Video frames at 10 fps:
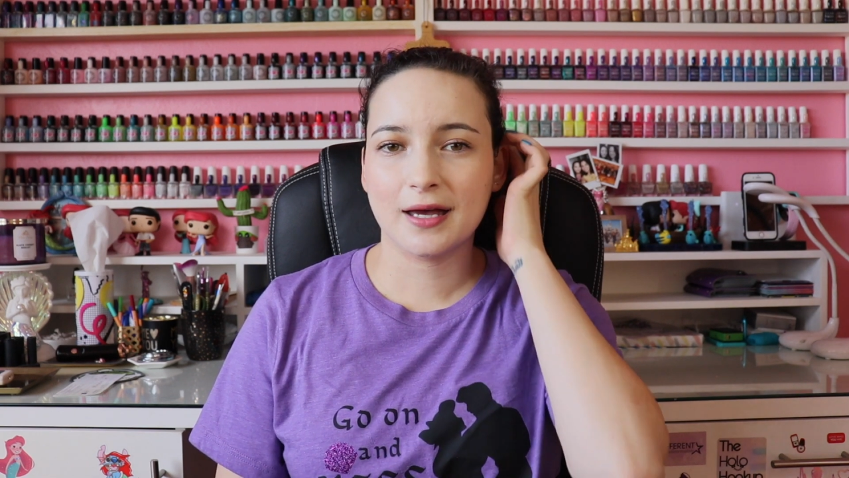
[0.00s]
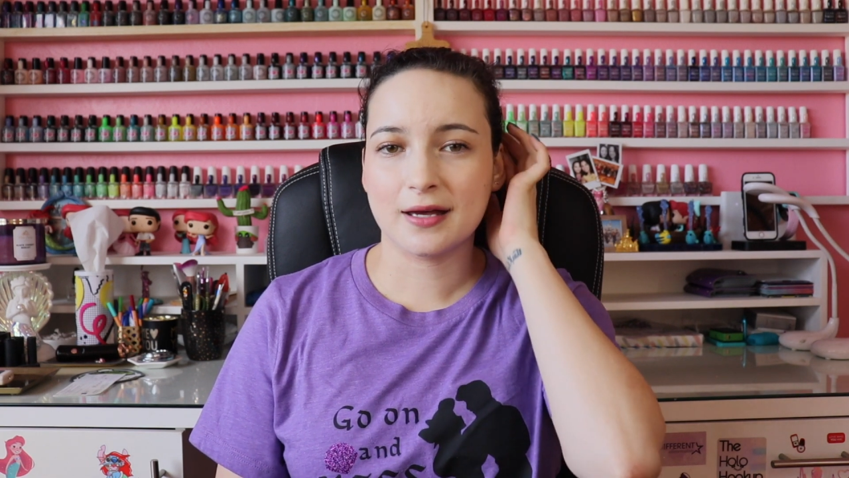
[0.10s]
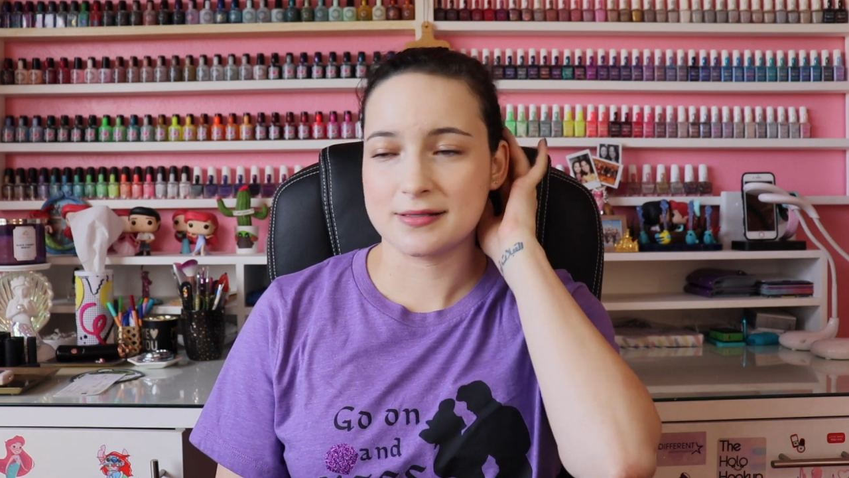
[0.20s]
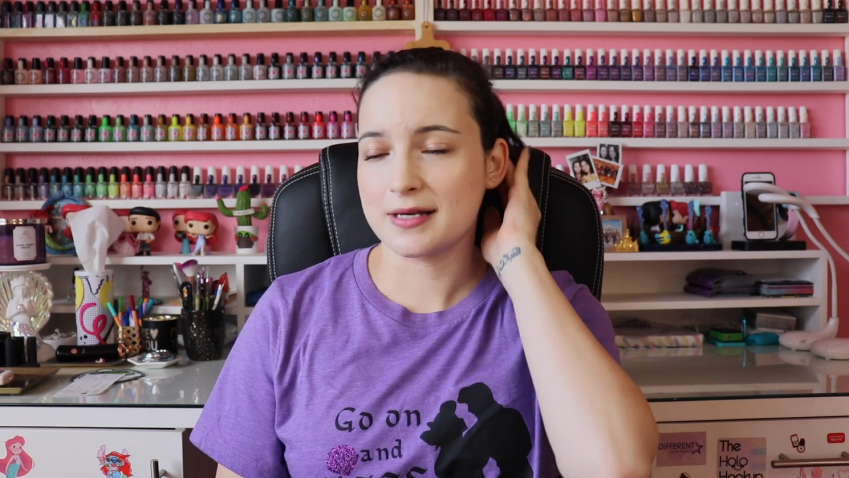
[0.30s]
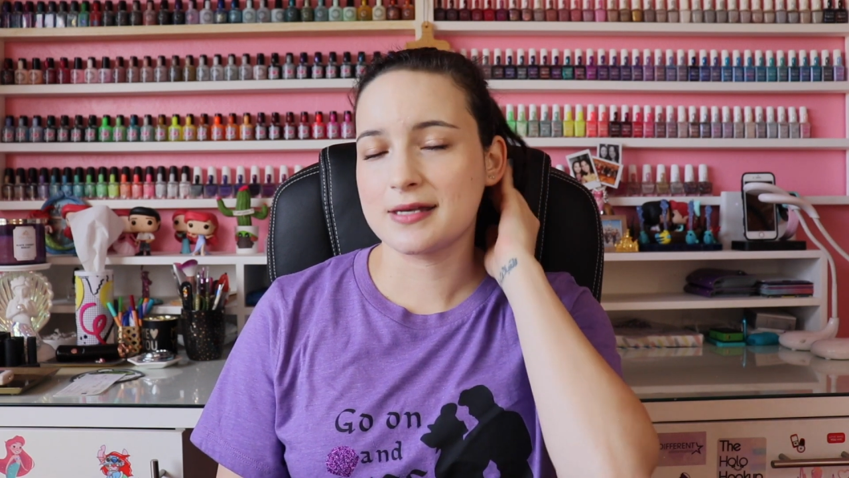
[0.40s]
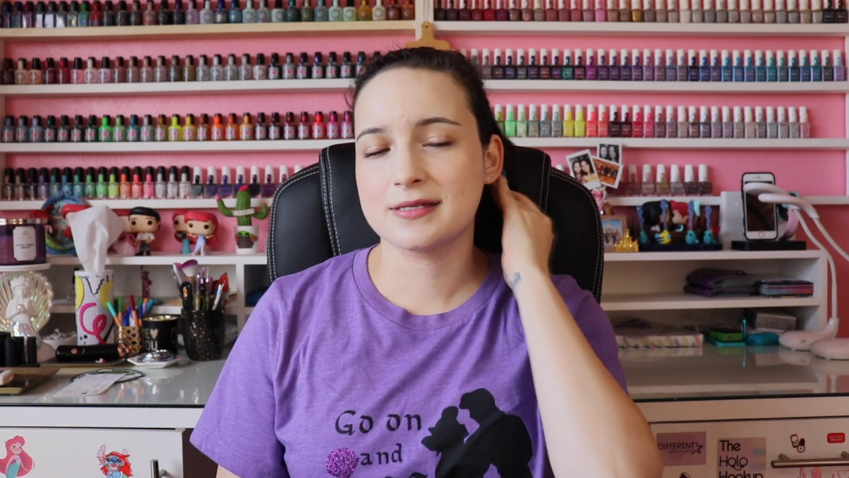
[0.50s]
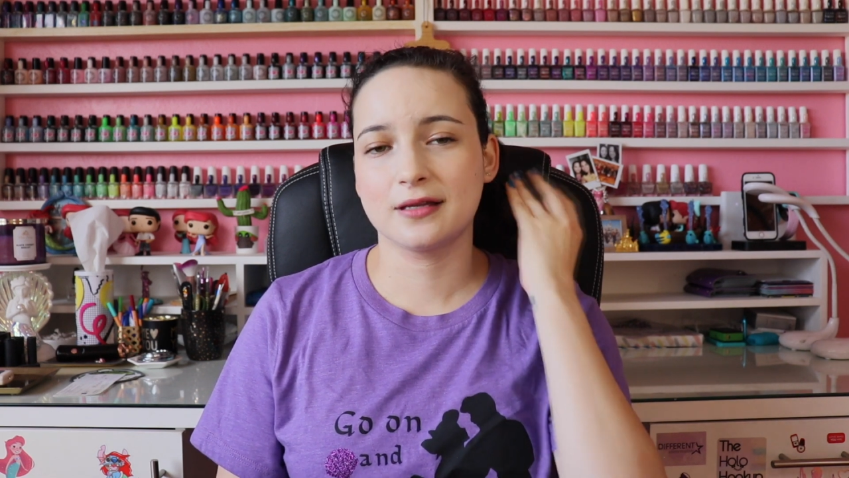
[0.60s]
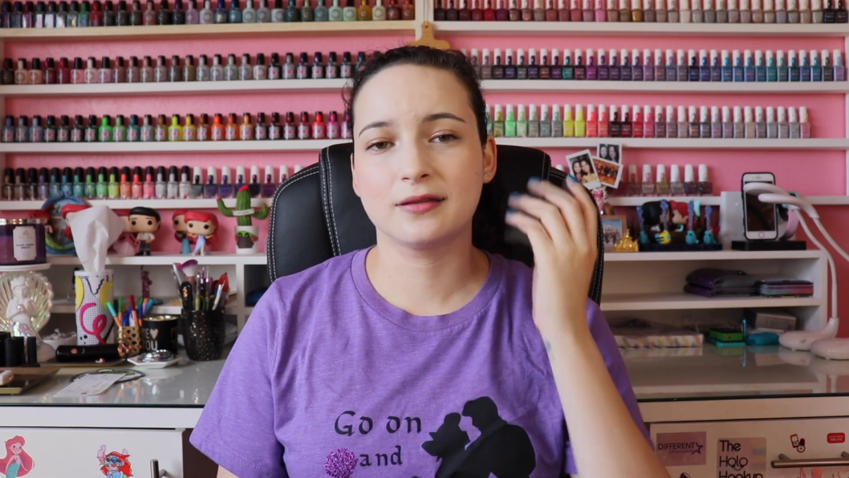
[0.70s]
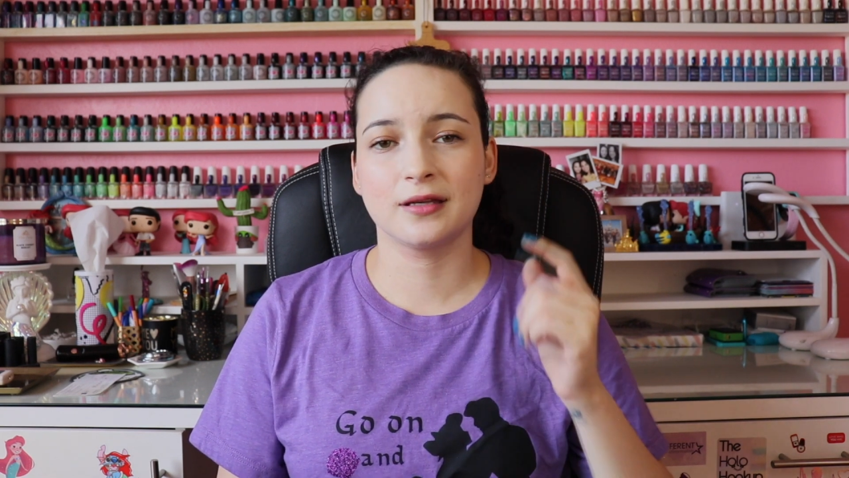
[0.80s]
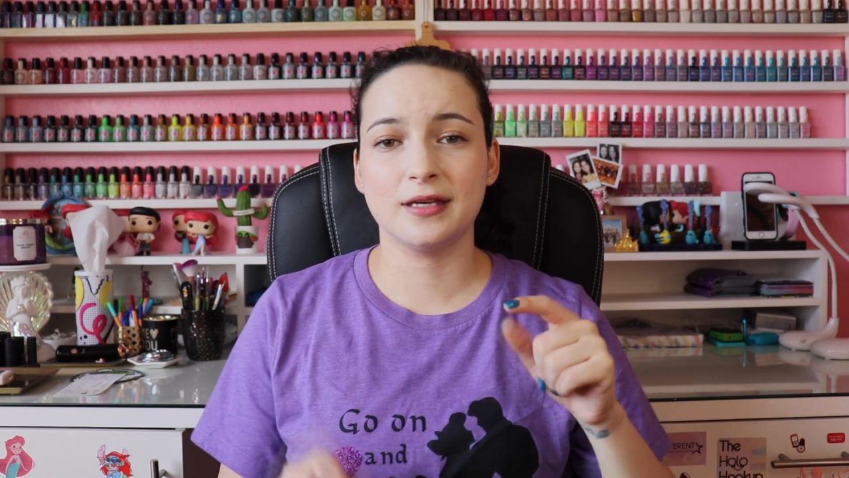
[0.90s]
as I
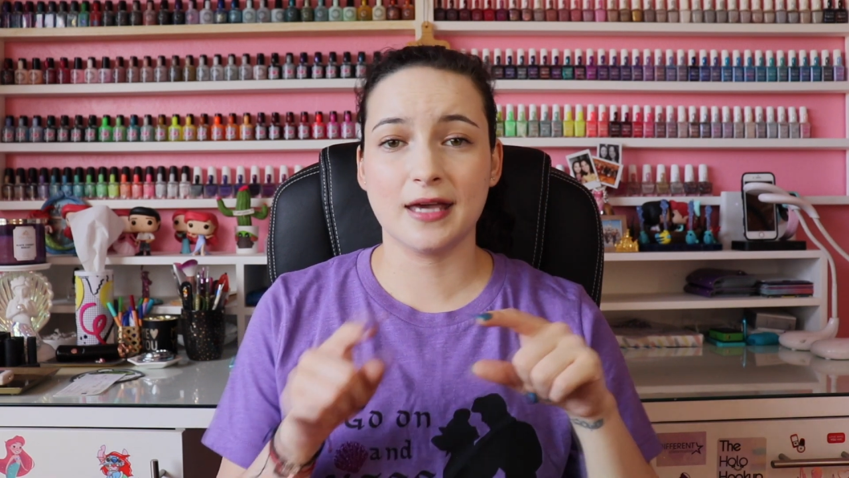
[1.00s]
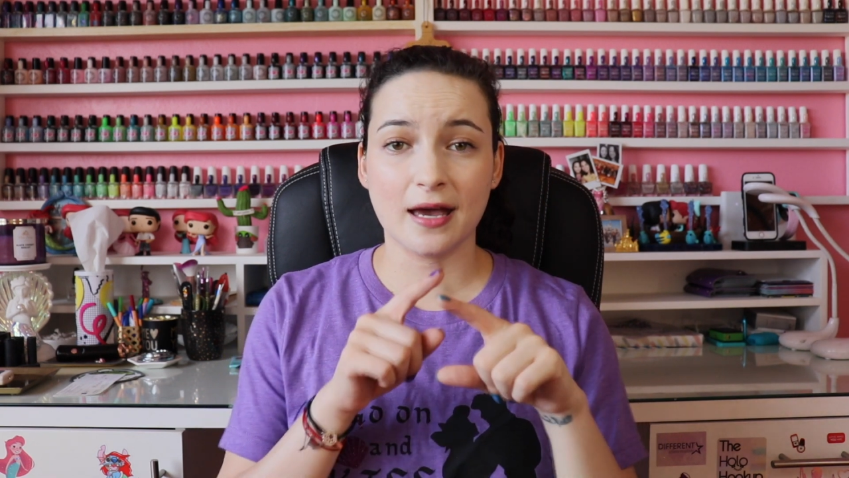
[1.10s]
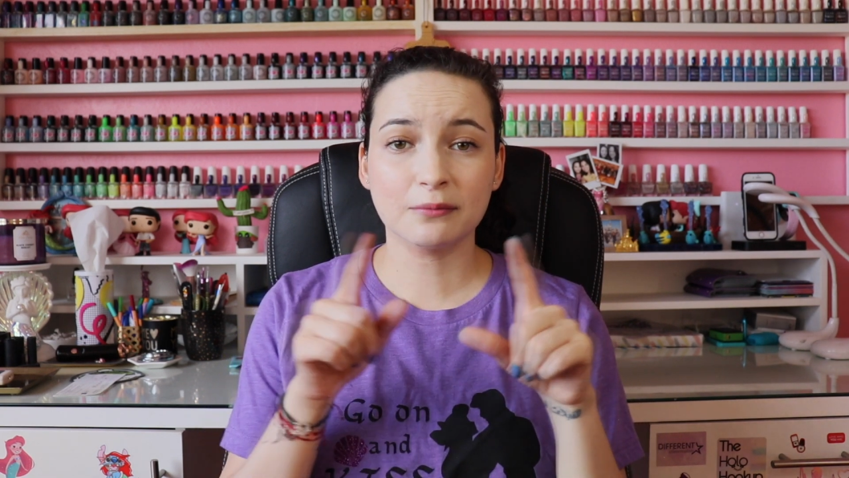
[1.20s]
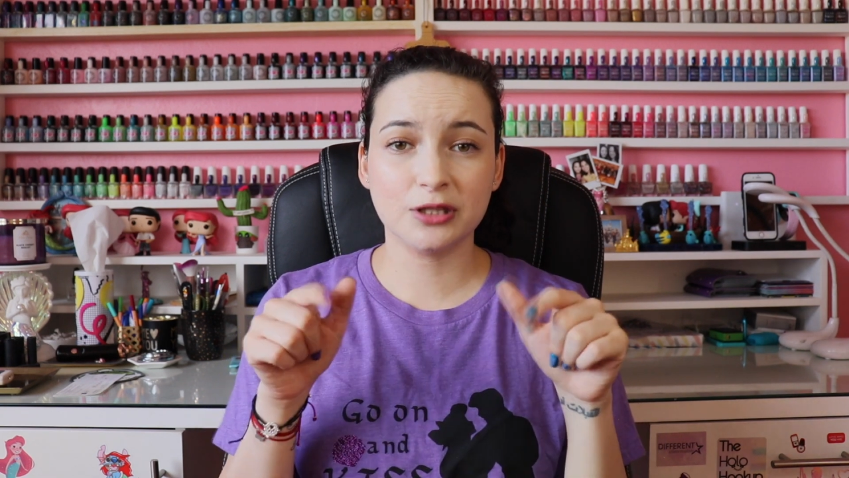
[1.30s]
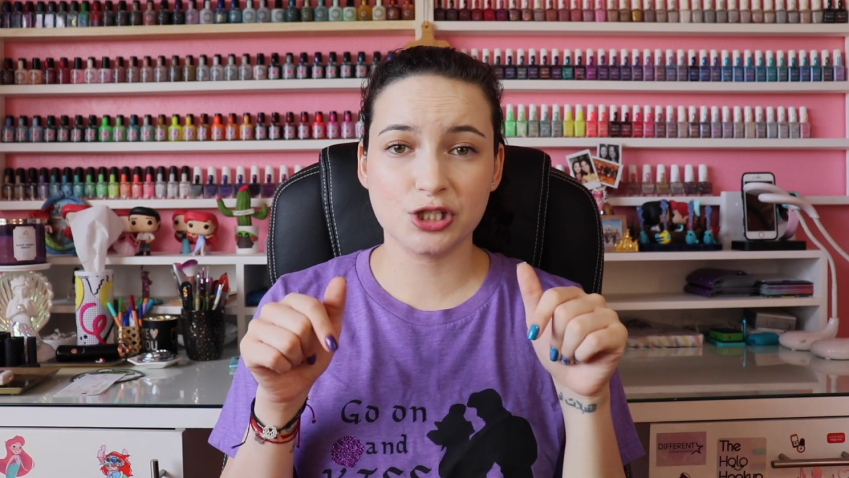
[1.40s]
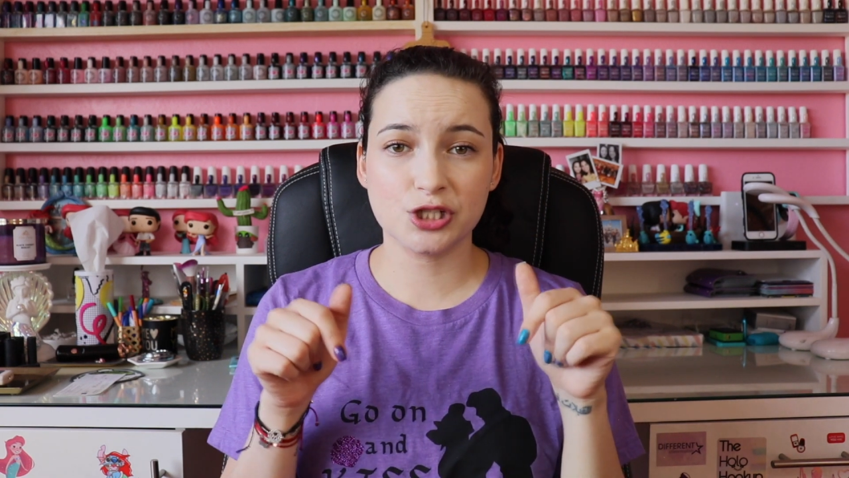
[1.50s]
said, the empty